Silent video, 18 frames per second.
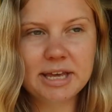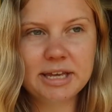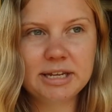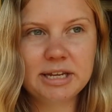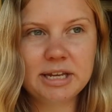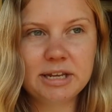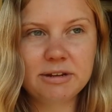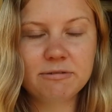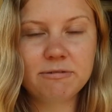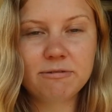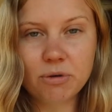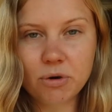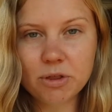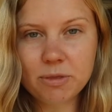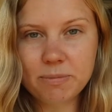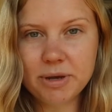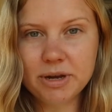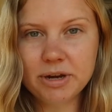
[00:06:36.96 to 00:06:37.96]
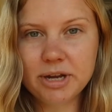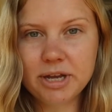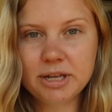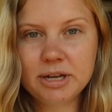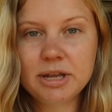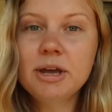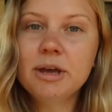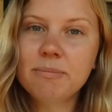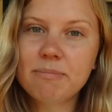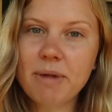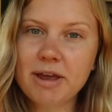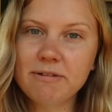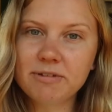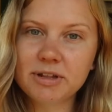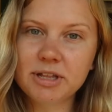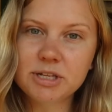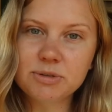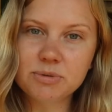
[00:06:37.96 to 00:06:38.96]
then in 4th period
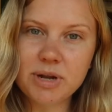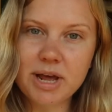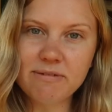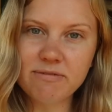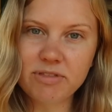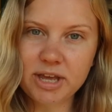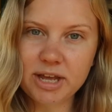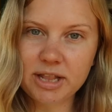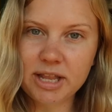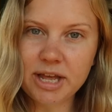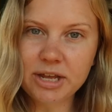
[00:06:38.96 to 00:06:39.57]
main village would have their